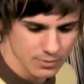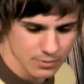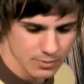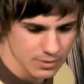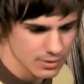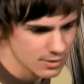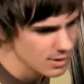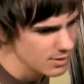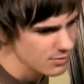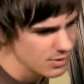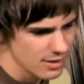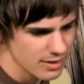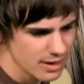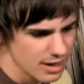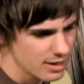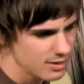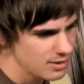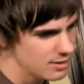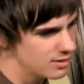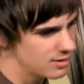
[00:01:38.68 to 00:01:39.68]
Stuff like
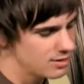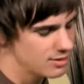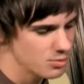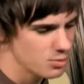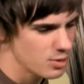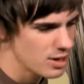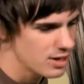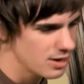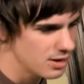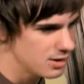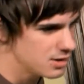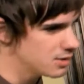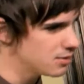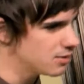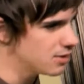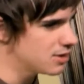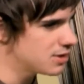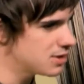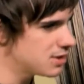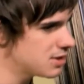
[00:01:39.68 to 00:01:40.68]
that. And the way they do
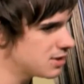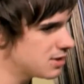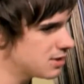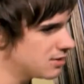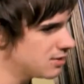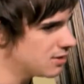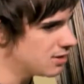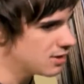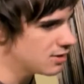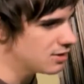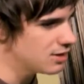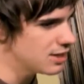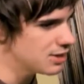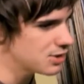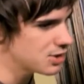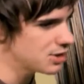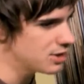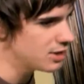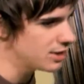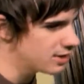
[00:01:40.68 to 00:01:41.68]
it is just, you can
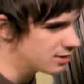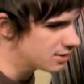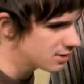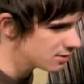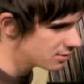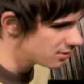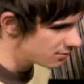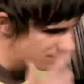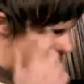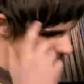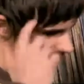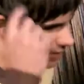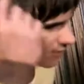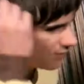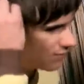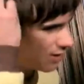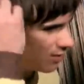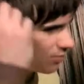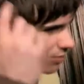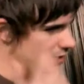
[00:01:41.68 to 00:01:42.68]
literally sort of think
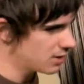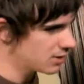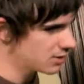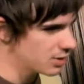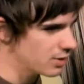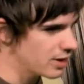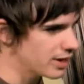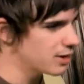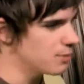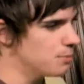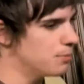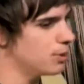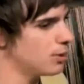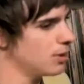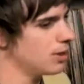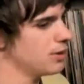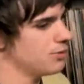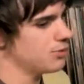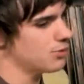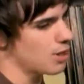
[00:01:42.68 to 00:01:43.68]
of something. So I can put
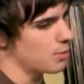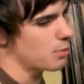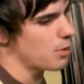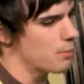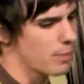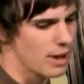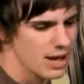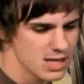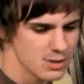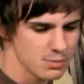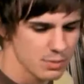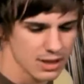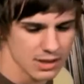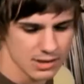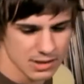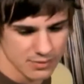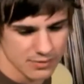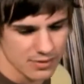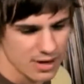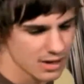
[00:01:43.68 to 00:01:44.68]
a drum and bass beat
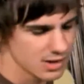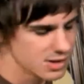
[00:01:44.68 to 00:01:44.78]
to Frank